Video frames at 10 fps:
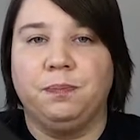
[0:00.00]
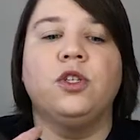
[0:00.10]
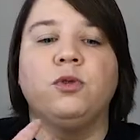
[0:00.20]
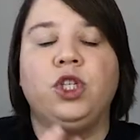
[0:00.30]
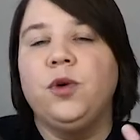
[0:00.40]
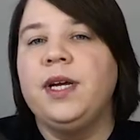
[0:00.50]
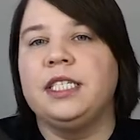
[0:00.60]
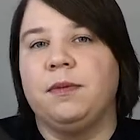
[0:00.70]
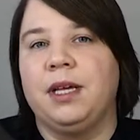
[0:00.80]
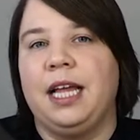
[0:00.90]
So doing
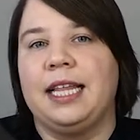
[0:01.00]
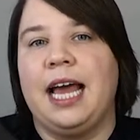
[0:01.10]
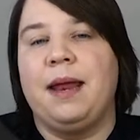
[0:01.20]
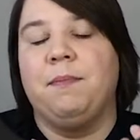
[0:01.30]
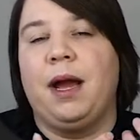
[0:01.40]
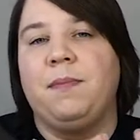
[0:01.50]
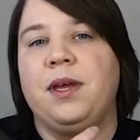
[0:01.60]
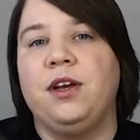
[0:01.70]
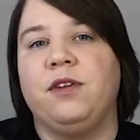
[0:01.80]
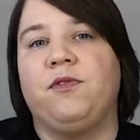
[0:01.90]
something like that might be
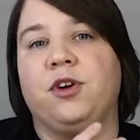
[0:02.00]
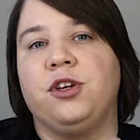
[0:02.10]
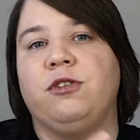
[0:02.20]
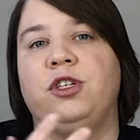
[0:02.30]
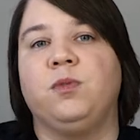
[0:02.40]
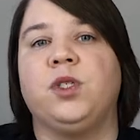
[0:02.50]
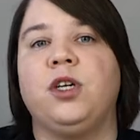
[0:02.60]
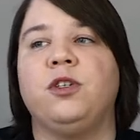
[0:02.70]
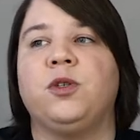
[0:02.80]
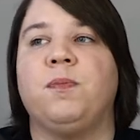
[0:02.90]
good for YouTube search,